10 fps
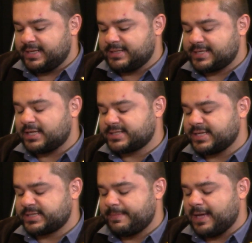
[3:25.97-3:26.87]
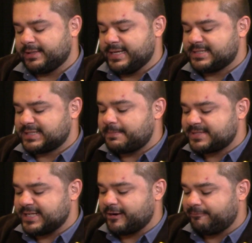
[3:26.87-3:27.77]
tells us about the
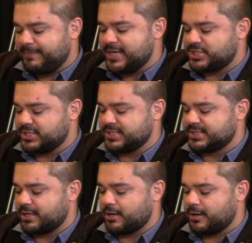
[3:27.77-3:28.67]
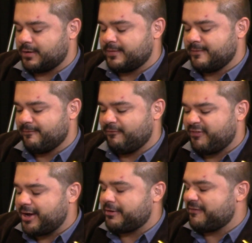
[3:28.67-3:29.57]
subset of patients that are
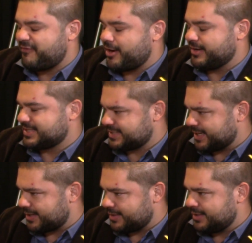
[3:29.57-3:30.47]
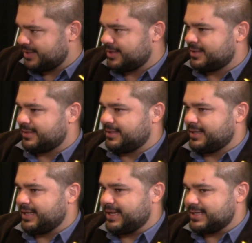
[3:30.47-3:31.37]
very, very sick.
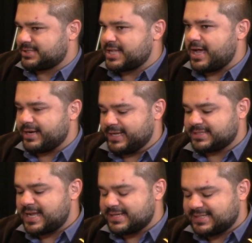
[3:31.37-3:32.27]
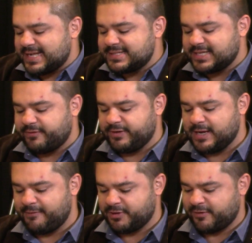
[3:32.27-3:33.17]
It's not sensitive
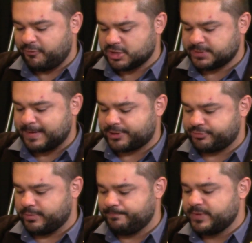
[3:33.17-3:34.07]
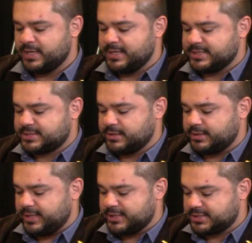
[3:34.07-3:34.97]
enough for the full spectrum. It's
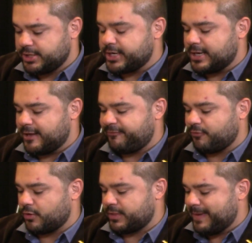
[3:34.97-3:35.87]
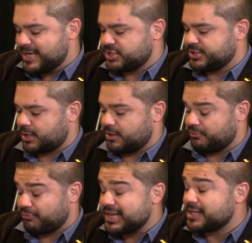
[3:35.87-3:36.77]
good enough for the patients that are
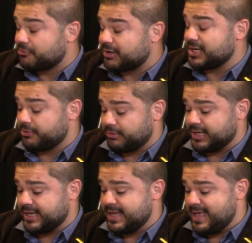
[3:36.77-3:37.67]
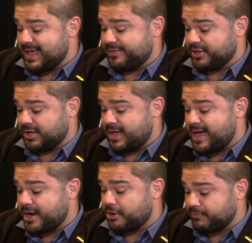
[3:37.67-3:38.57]
really, really, really at the
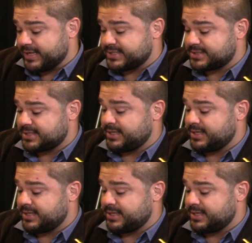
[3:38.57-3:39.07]
higher risk